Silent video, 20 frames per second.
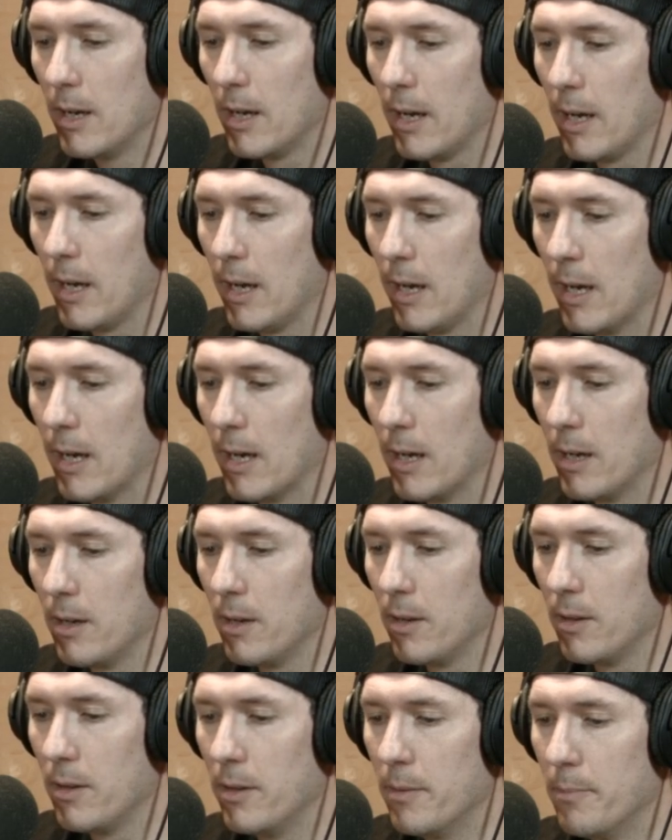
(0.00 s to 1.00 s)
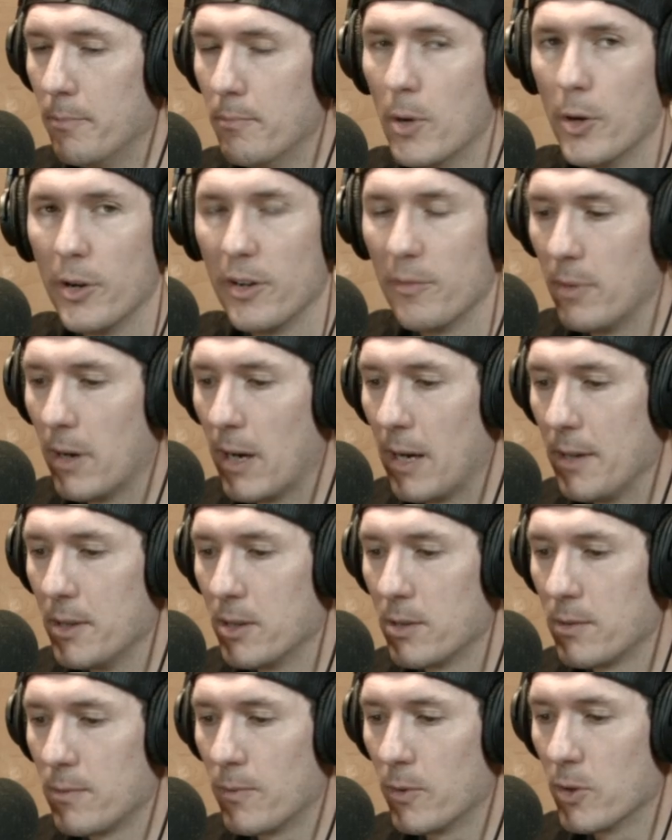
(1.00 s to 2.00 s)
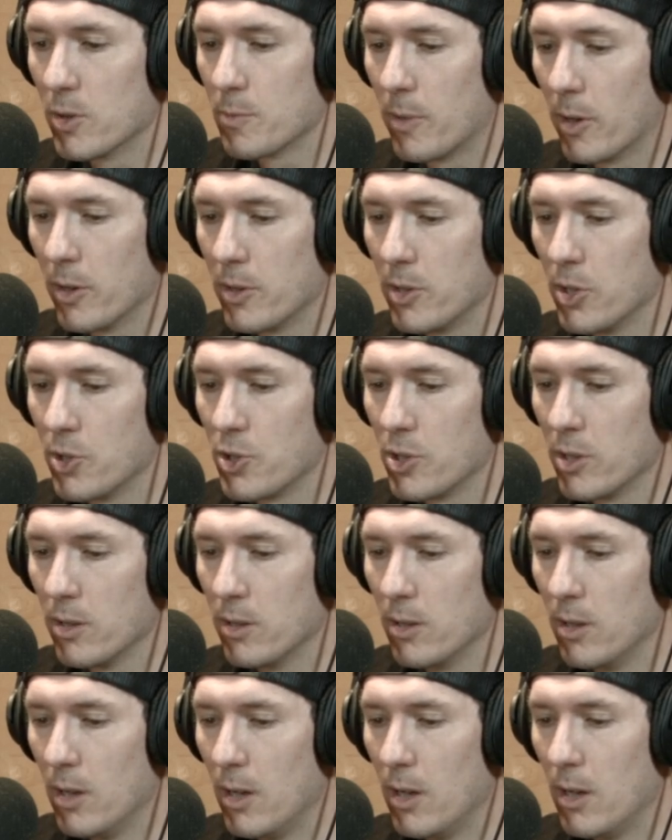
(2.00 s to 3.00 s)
And the motive behind this first partition